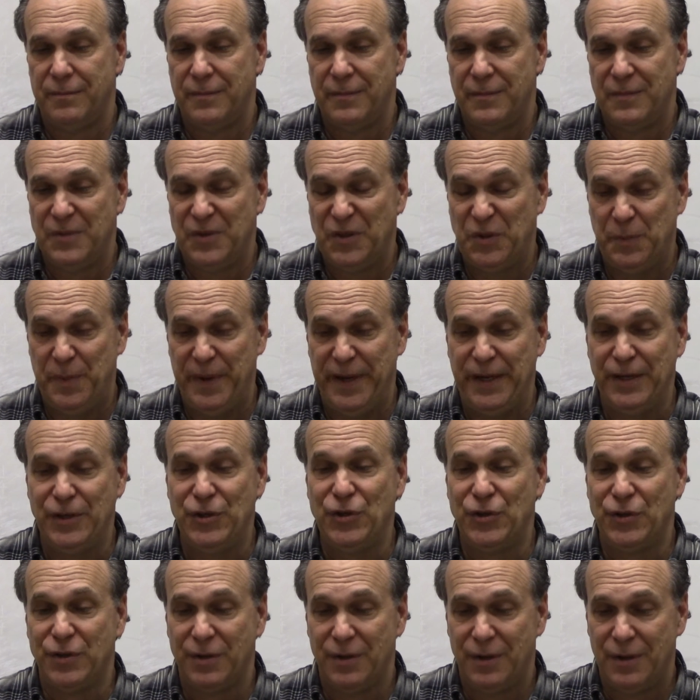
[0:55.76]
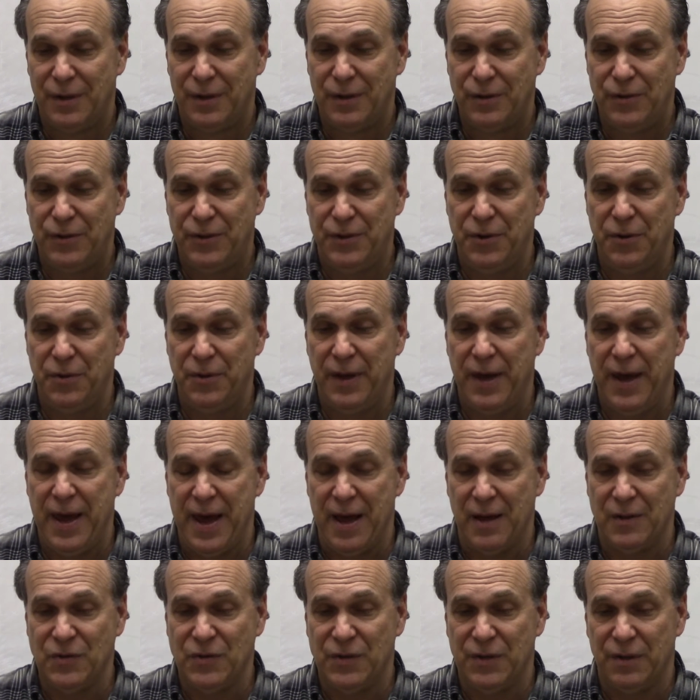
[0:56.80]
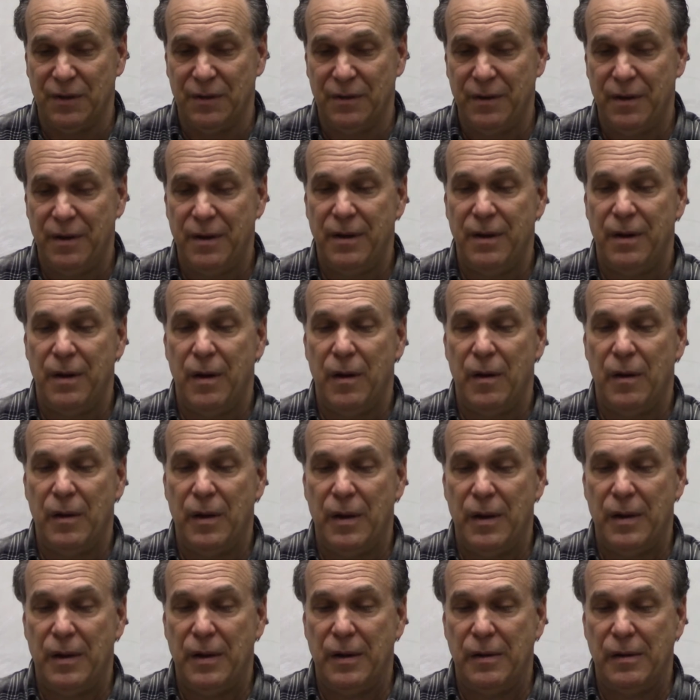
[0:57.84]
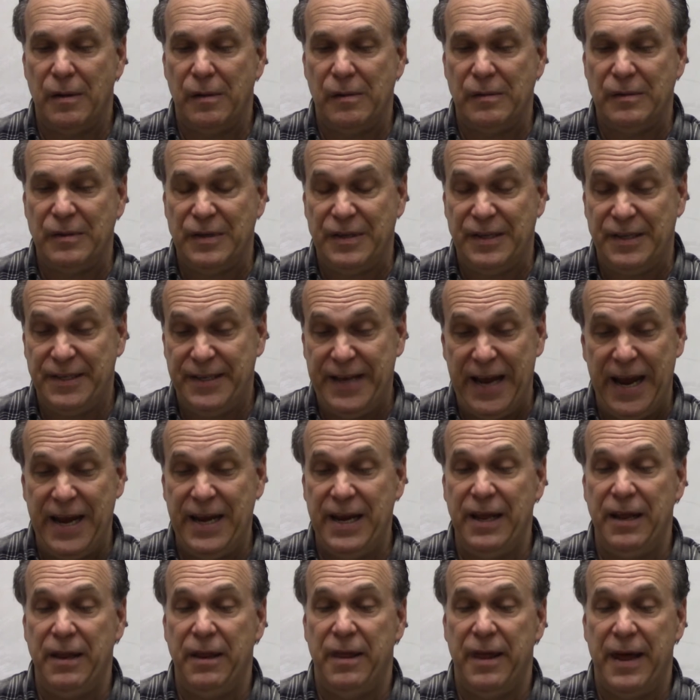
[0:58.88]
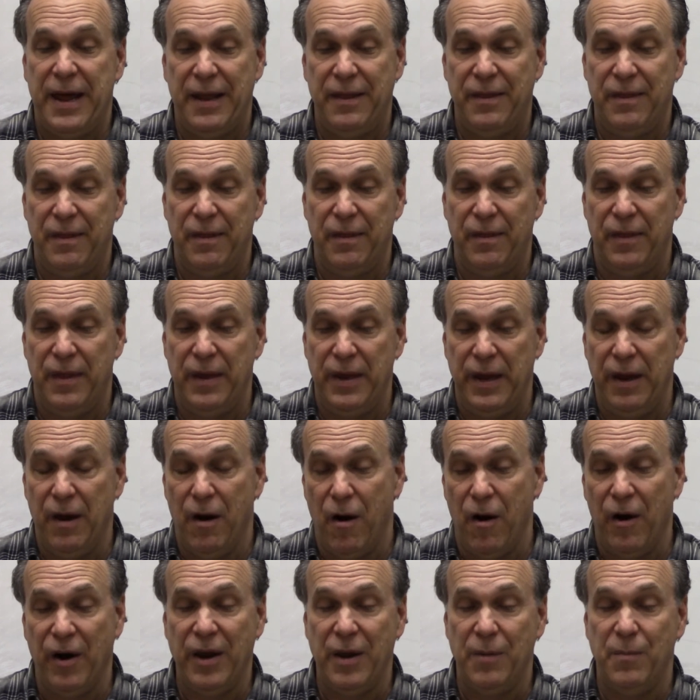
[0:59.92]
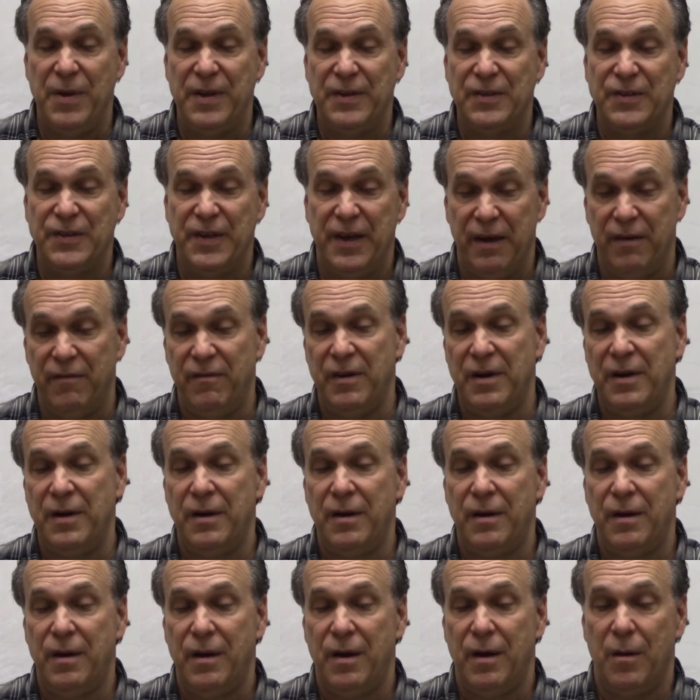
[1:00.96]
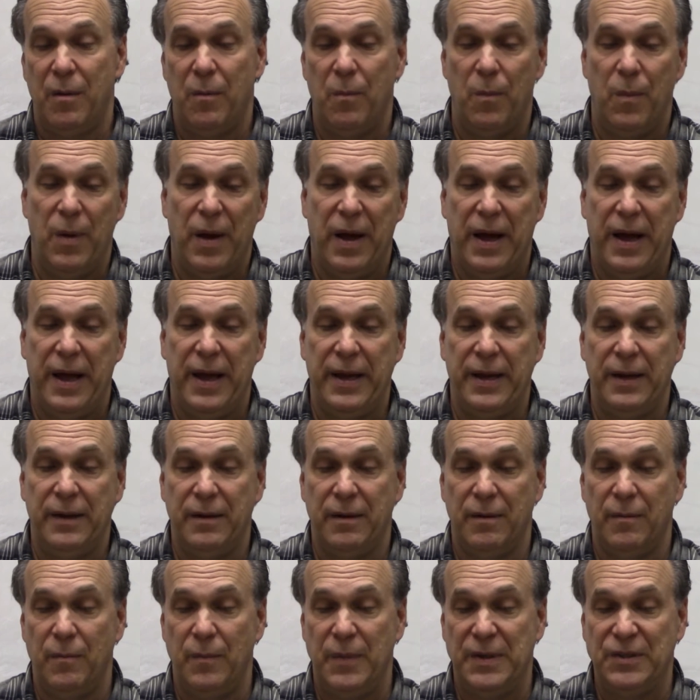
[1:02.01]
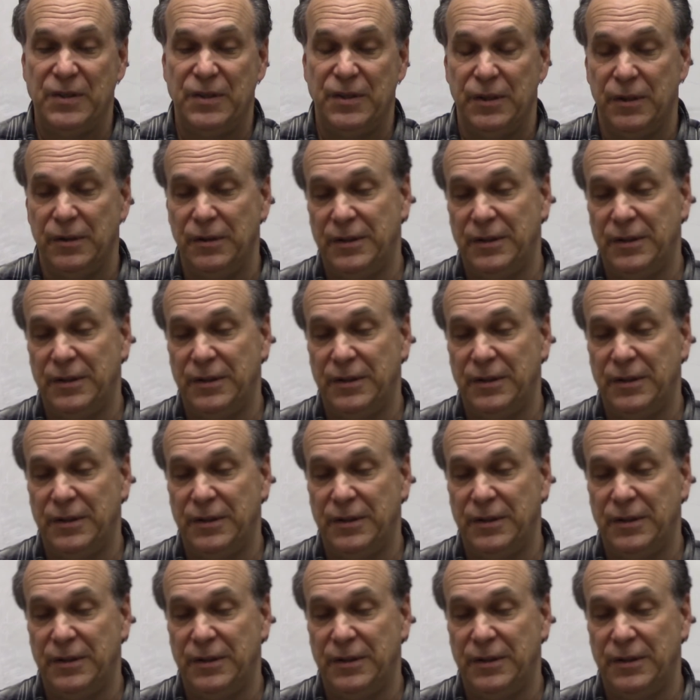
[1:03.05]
speech to the council, stating that the arguments given by Mr.